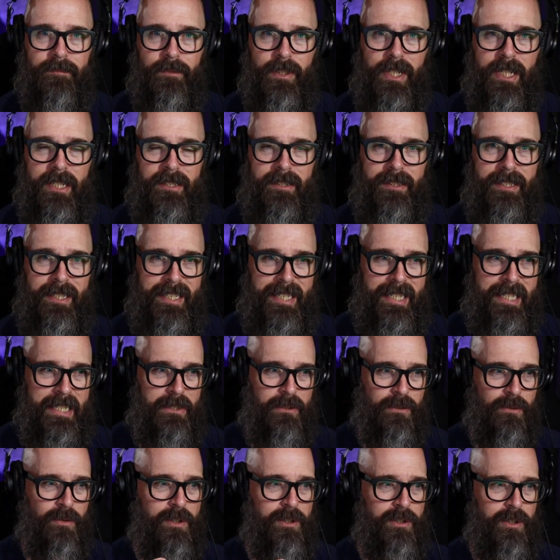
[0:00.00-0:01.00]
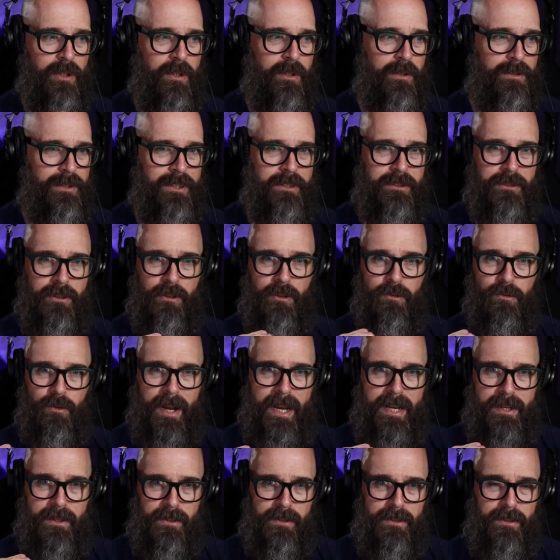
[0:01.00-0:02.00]
Right? The end result is
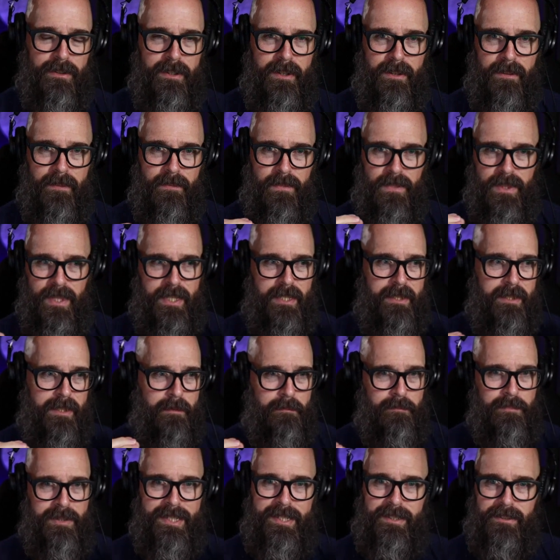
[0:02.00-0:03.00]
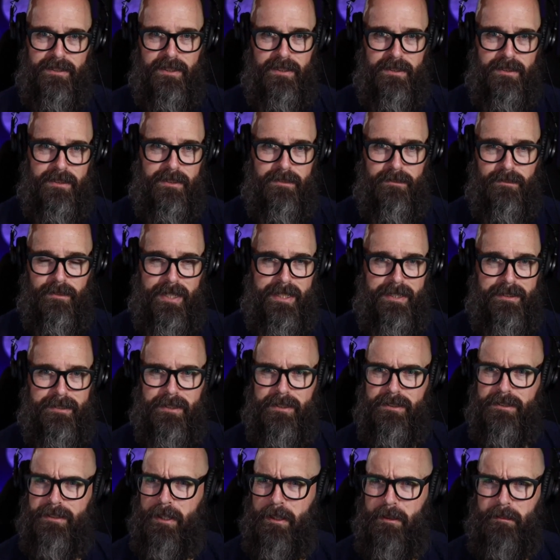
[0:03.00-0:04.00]
greater than the pieces. Like
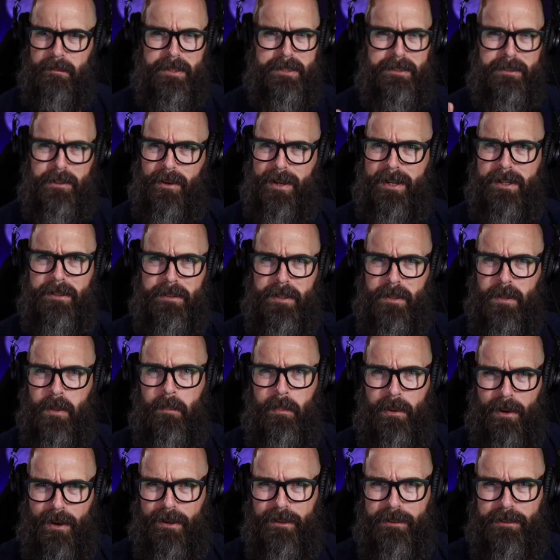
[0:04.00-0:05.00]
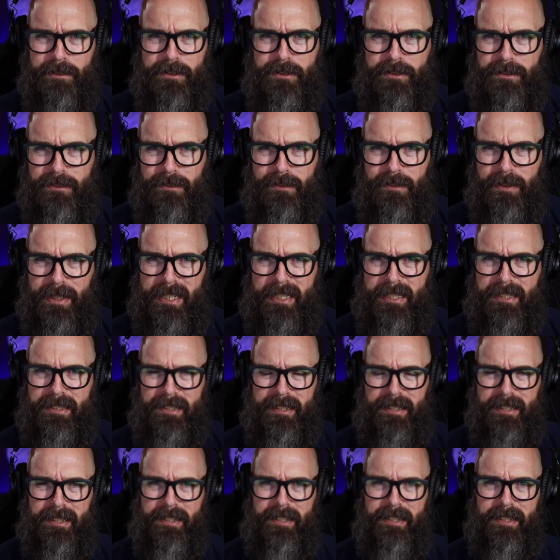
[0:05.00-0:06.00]
the sum is greater than the parts, right?
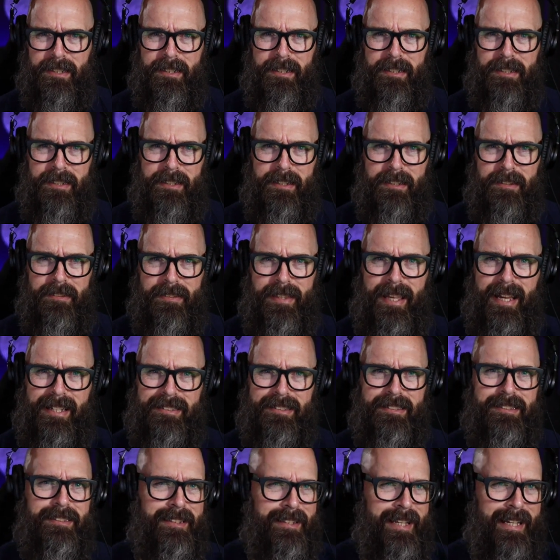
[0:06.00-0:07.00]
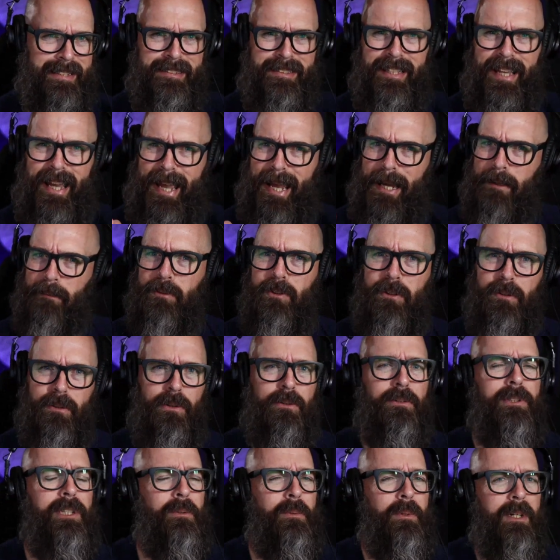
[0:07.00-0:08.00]
That's that's
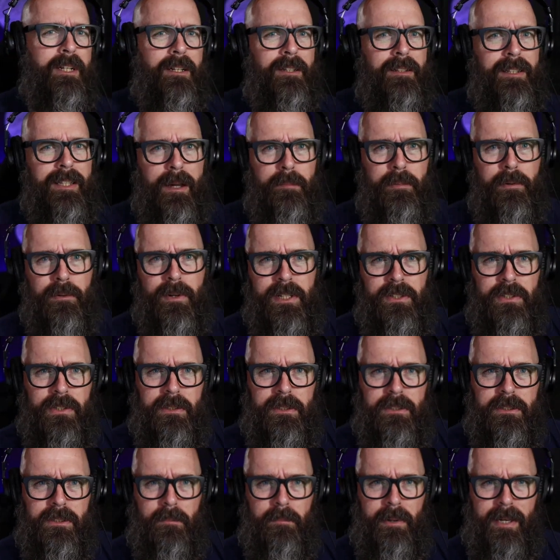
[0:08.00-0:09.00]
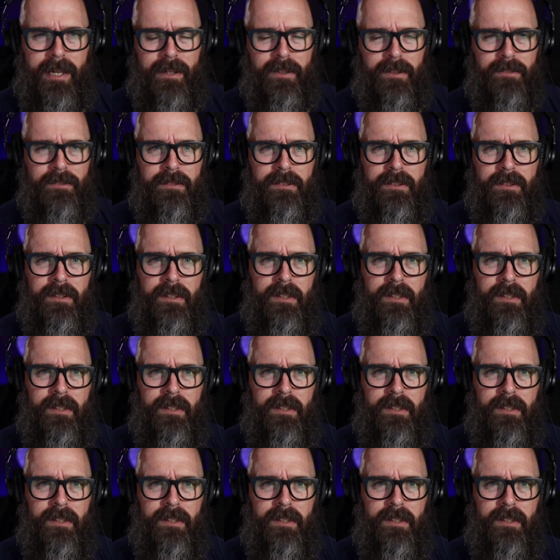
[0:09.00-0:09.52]
absolutely what collaboration is about.